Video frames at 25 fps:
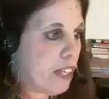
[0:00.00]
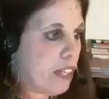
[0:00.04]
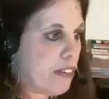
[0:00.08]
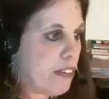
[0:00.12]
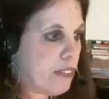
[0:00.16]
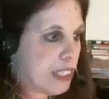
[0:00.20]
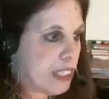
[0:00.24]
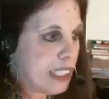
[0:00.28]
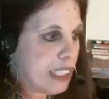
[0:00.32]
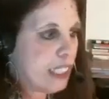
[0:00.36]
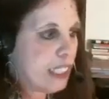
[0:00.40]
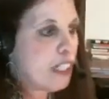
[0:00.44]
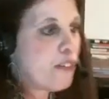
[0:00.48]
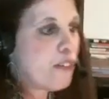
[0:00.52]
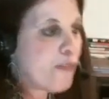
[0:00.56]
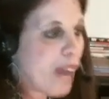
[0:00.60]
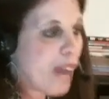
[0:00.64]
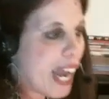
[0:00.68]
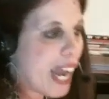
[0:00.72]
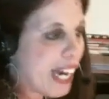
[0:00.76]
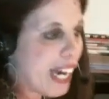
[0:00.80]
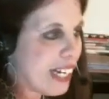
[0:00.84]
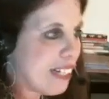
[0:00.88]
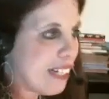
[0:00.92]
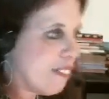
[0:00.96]
it's in the
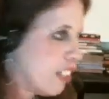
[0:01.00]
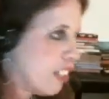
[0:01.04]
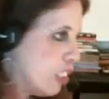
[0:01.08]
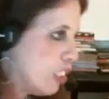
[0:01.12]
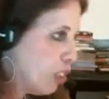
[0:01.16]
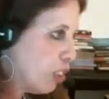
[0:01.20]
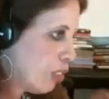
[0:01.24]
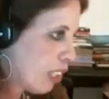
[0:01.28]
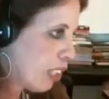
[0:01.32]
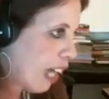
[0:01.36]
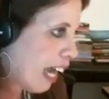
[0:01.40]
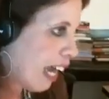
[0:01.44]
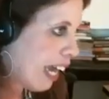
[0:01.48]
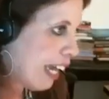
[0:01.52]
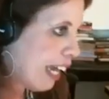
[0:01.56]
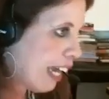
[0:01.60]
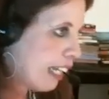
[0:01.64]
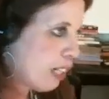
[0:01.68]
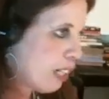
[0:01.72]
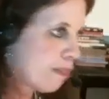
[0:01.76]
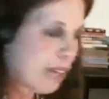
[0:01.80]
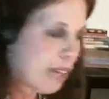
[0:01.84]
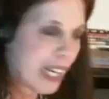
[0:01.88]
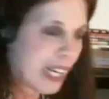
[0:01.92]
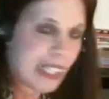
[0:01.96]
body, when you die,
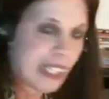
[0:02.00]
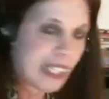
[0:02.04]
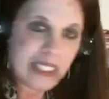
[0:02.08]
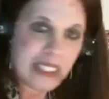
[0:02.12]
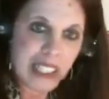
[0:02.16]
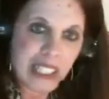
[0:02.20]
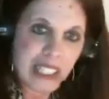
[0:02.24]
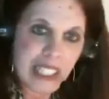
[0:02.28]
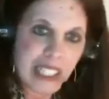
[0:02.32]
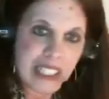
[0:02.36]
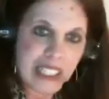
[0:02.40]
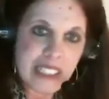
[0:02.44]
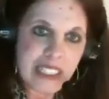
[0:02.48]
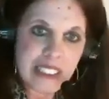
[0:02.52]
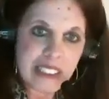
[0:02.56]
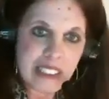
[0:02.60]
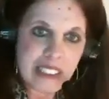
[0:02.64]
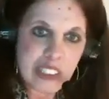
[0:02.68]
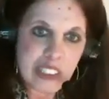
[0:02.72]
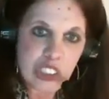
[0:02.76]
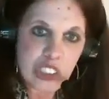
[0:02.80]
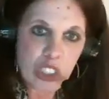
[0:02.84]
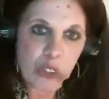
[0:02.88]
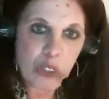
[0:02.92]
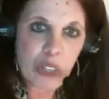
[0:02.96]
the body dies.
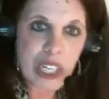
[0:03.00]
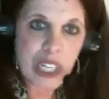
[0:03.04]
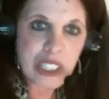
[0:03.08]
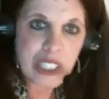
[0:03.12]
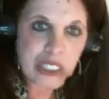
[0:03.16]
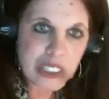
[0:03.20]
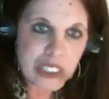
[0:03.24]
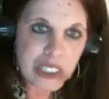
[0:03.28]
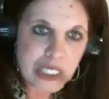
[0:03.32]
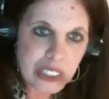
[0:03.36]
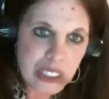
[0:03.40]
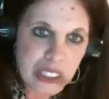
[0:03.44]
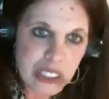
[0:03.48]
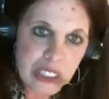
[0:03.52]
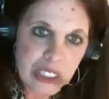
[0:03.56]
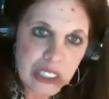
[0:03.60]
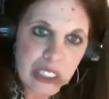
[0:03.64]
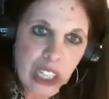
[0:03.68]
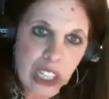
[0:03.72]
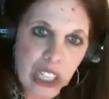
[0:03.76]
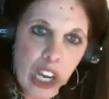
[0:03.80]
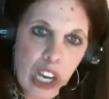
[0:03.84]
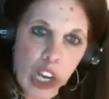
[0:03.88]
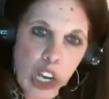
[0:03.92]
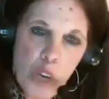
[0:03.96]
There's no consciousness,
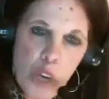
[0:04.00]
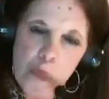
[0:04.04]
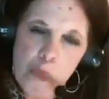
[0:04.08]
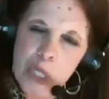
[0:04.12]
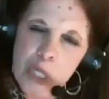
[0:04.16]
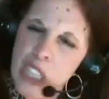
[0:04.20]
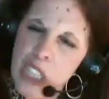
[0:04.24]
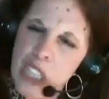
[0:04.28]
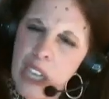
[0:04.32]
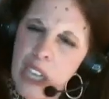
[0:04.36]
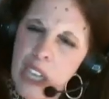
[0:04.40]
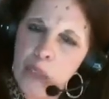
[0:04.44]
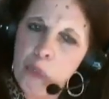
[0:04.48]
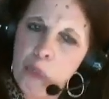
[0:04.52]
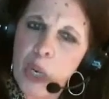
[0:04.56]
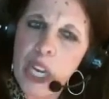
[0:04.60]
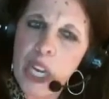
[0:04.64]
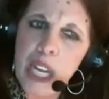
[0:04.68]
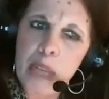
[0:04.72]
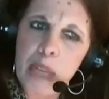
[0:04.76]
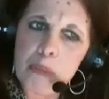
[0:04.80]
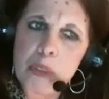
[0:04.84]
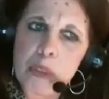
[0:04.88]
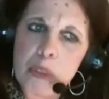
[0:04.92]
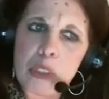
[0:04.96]
but yet we're
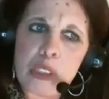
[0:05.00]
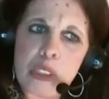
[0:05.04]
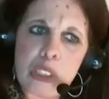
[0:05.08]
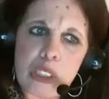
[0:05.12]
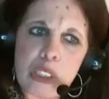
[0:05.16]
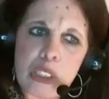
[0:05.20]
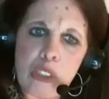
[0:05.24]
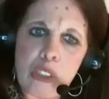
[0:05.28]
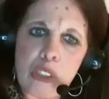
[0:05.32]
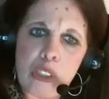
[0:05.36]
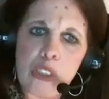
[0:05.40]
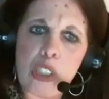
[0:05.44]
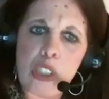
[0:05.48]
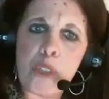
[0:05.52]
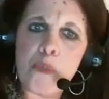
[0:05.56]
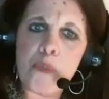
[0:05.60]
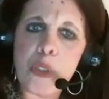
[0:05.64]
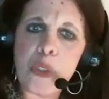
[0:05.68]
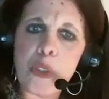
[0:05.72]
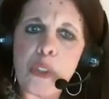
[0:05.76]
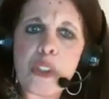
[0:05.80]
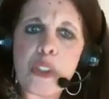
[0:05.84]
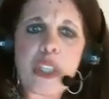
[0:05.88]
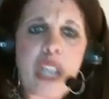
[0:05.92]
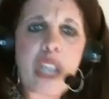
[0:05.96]
able to still
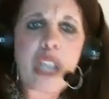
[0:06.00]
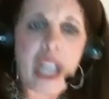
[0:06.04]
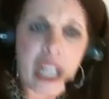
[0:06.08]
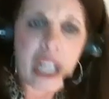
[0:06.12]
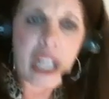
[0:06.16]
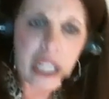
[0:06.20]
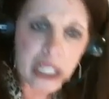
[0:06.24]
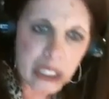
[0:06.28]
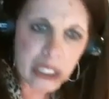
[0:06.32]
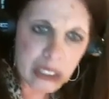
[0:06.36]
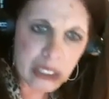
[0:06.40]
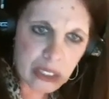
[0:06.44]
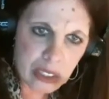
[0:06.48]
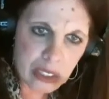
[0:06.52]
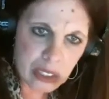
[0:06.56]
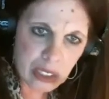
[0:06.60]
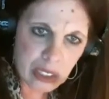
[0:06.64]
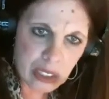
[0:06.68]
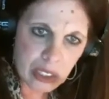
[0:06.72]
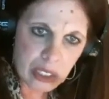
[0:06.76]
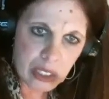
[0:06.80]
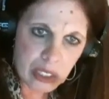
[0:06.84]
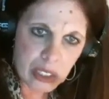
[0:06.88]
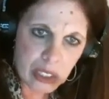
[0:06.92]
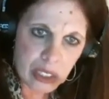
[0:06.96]
communicate
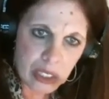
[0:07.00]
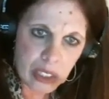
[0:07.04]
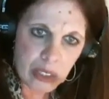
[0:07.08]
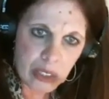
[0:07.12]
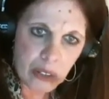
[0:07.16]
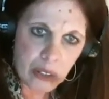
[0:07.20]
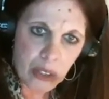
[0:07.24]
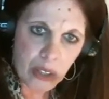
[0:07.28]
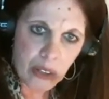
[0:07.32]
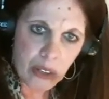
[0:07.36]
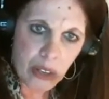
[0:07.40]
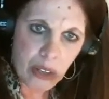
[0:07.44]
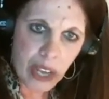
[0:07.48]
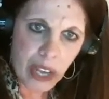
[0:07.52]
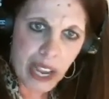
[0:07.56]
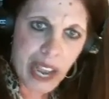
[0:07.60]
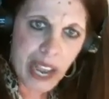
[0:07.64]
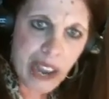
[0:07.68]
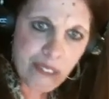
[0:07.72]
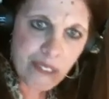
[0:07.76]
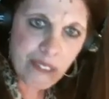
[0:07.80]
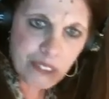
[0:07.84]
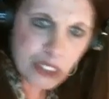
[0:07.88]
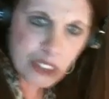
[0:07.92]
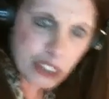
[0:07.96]

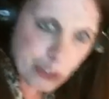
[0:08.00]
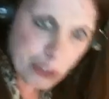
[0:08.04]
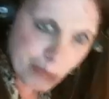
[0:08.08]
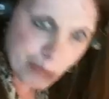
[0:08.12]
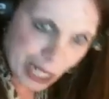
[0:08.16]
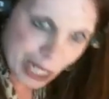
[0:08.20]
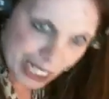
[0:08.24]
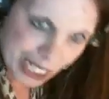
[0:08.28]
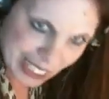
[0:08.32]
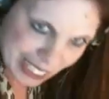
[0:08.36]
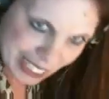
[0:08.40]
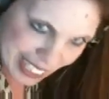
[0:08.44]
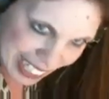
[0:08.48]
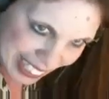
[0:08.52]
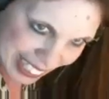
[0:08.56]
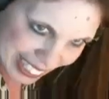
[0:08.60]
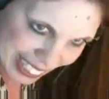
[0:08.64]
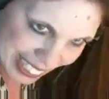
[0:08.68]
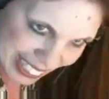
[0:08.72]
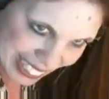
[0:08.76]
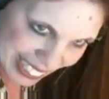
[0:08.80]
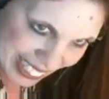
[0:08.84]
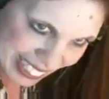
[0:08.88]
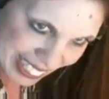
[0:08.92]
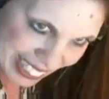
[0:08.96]
after the body
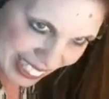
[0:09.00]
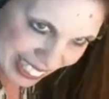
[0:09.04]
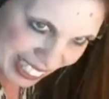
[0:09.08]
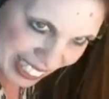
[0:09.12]
dies.